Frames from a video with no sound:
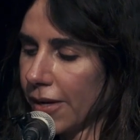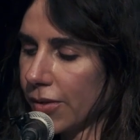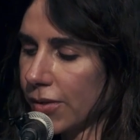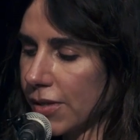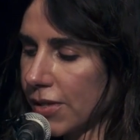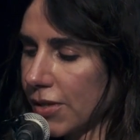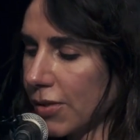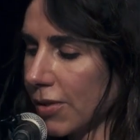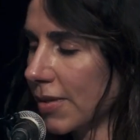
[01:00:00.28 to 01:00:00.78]

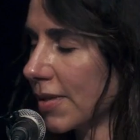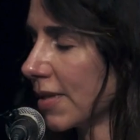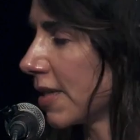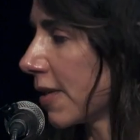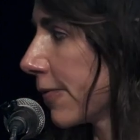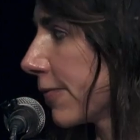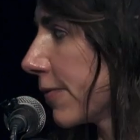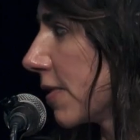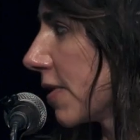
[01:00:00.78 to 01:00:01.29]
understood the
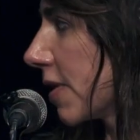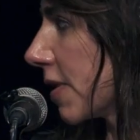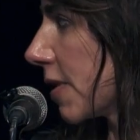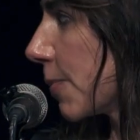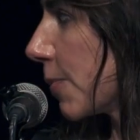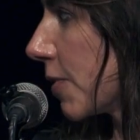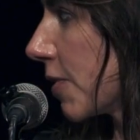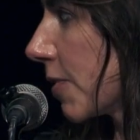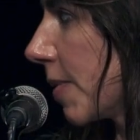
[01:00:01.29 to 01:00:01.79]
differences
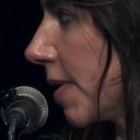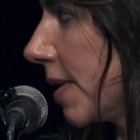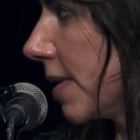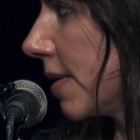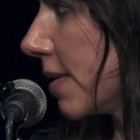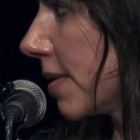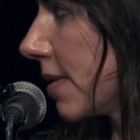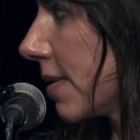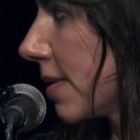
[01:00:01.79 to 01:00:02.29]

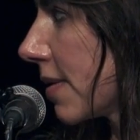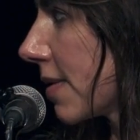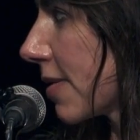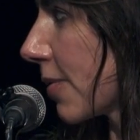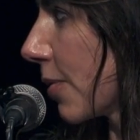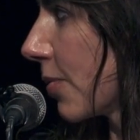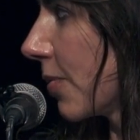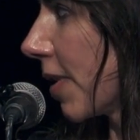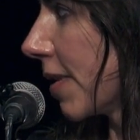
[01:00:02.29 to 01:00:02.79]
between
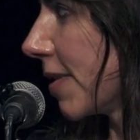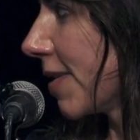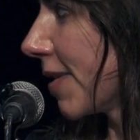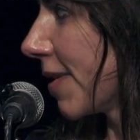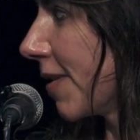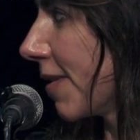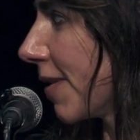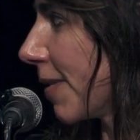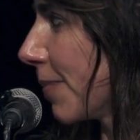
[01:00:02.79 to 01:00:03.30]

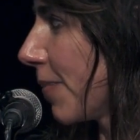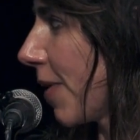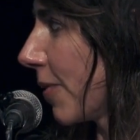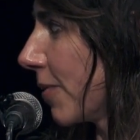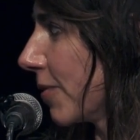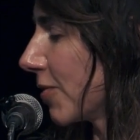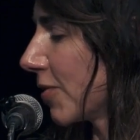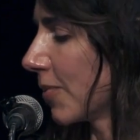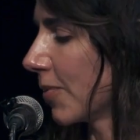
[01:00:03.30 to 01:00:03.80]
songwriting and
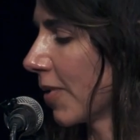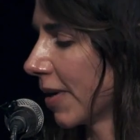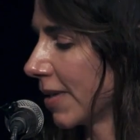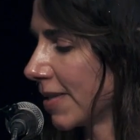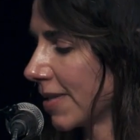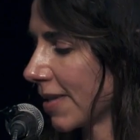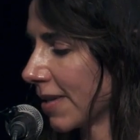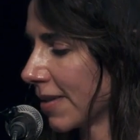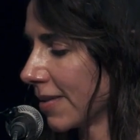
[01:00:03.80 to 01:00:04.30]
poetry
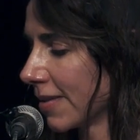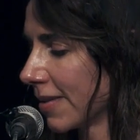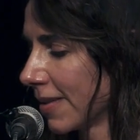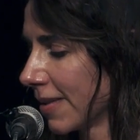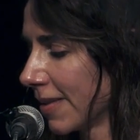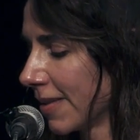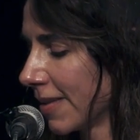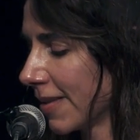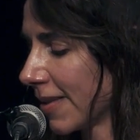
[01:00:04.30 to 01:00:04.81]
writing,
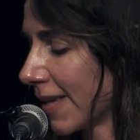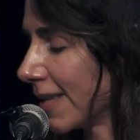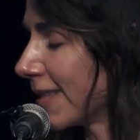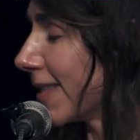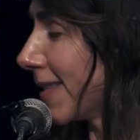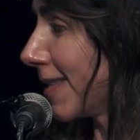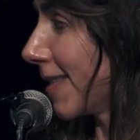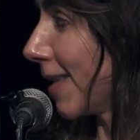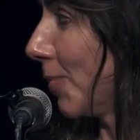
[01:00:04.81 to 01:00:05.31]
and
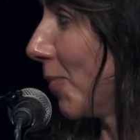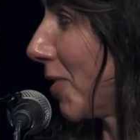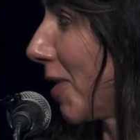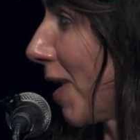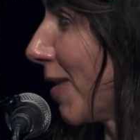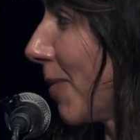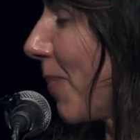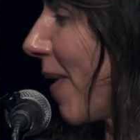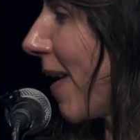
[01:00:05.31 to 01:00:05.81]
did seem to
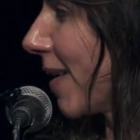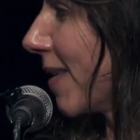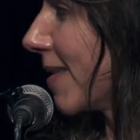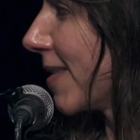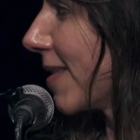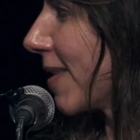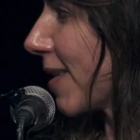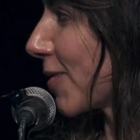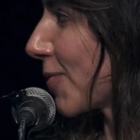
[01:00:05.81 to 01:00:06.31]
get the
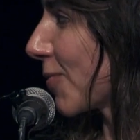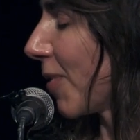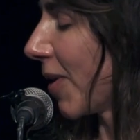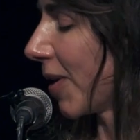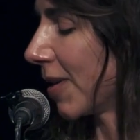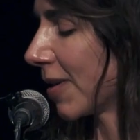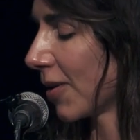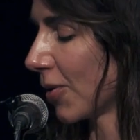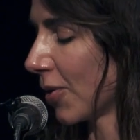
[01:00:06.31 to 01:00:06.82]
balance just
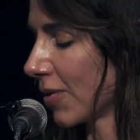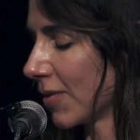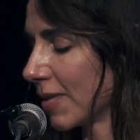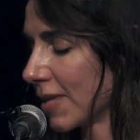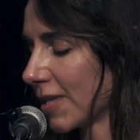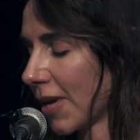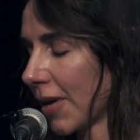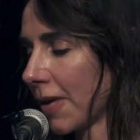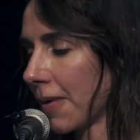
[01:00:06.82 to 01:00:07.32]
right a lot of the
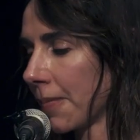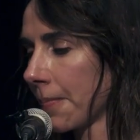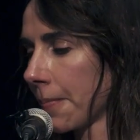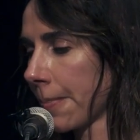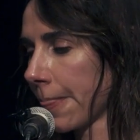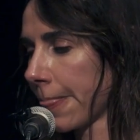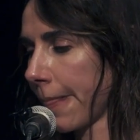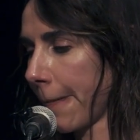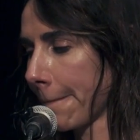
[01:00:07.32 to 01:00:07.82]
time.
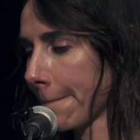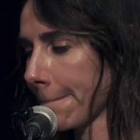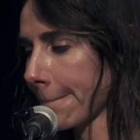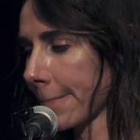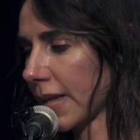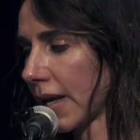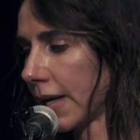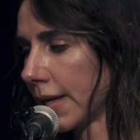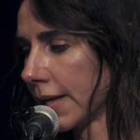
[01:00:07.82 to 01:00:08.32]

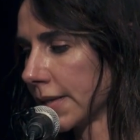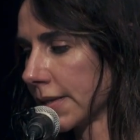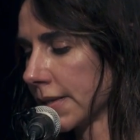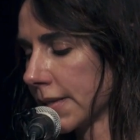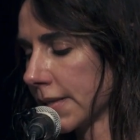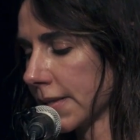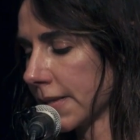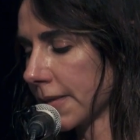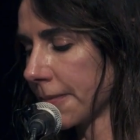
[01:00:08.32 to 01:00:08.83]

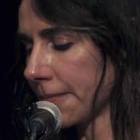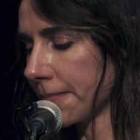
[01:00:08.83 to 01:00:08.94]
And